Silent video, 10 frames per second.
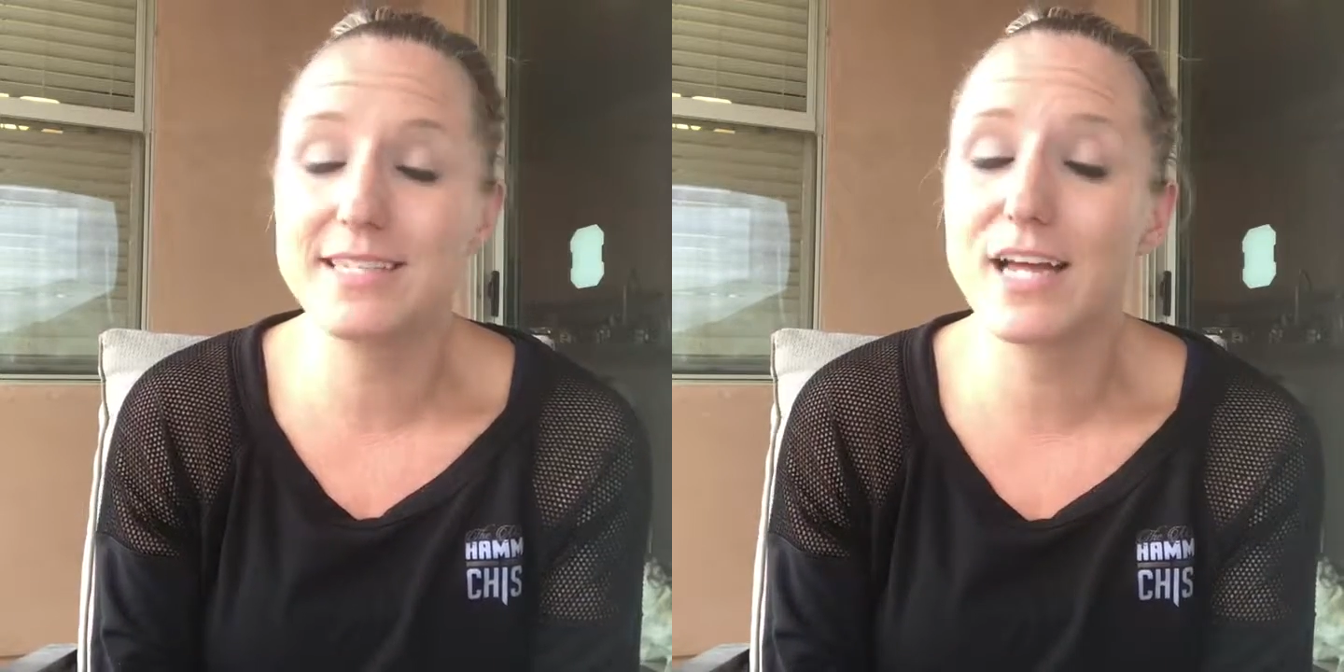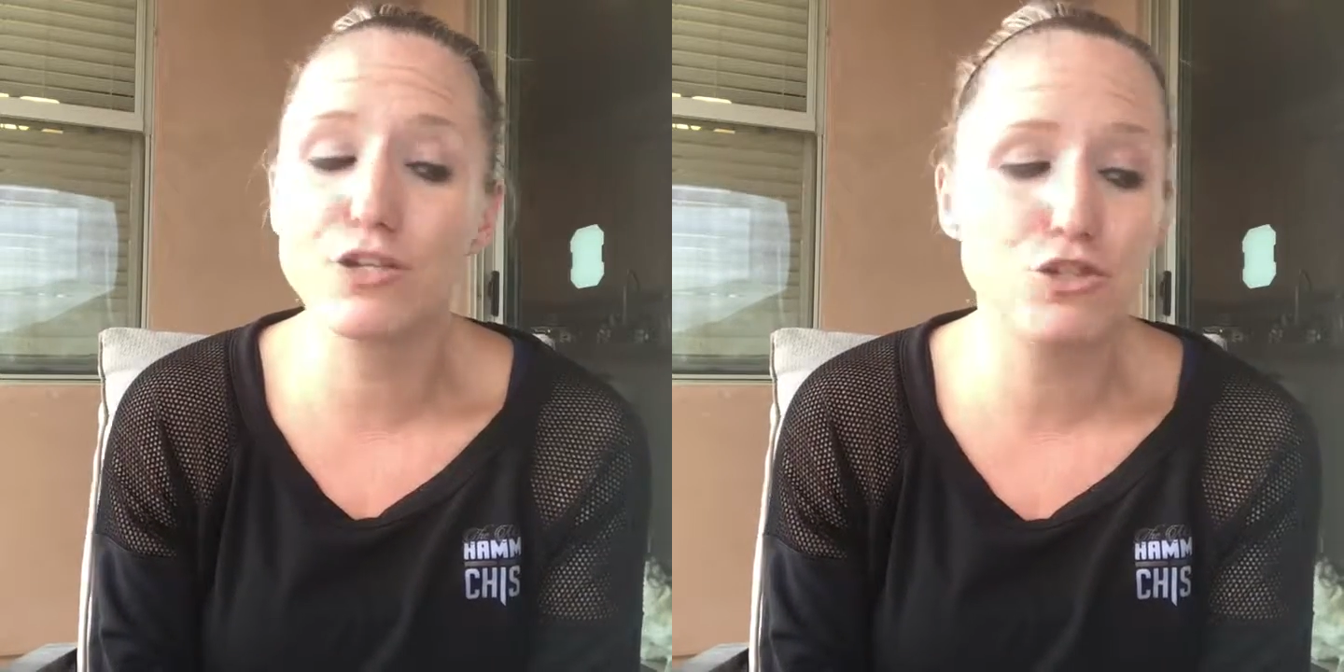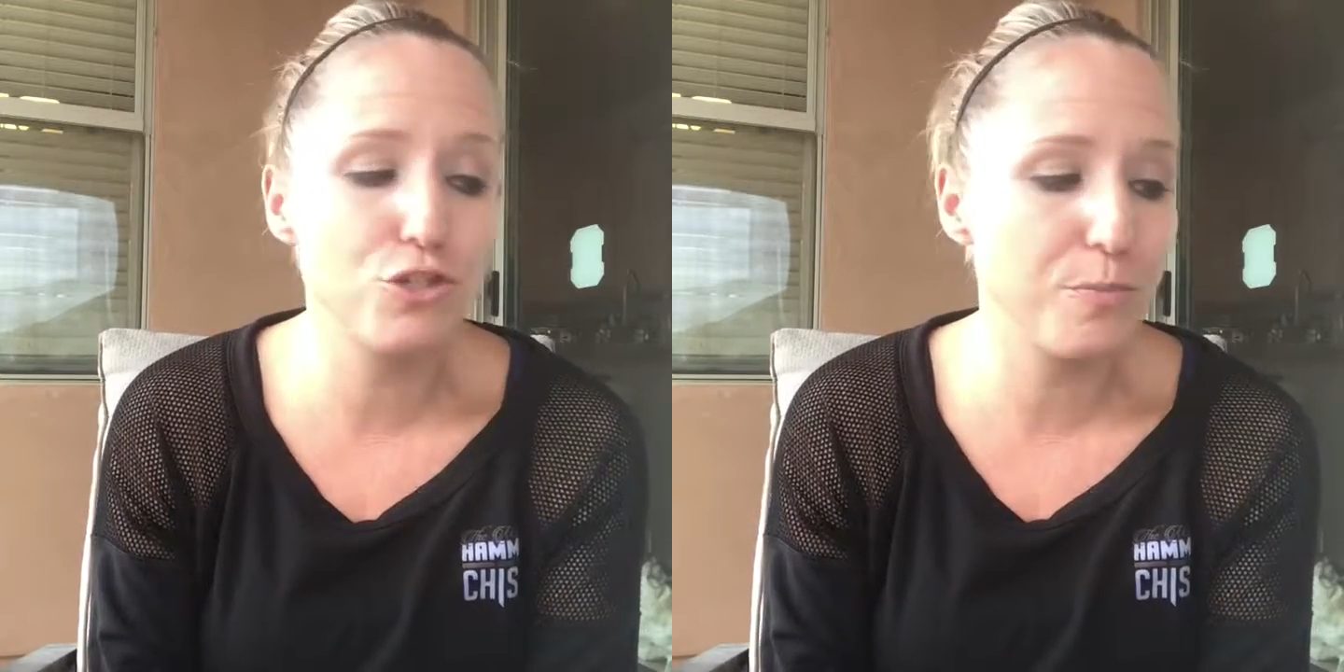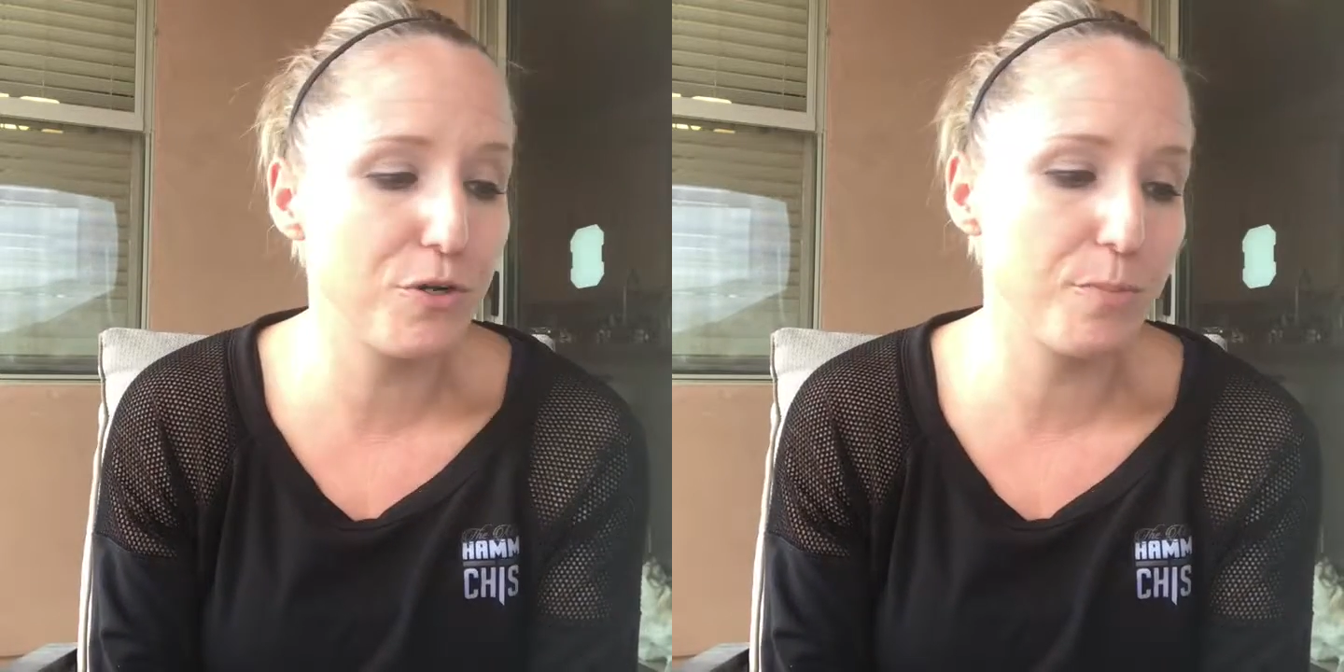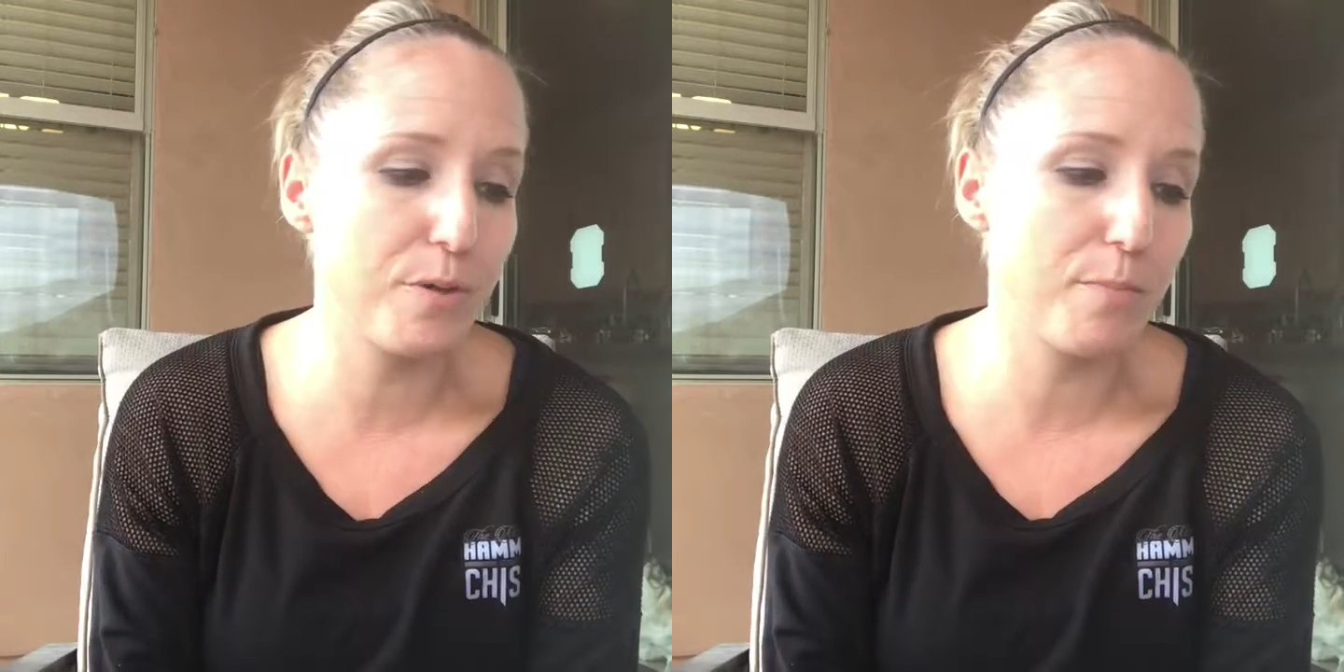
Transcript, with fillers: That is super duper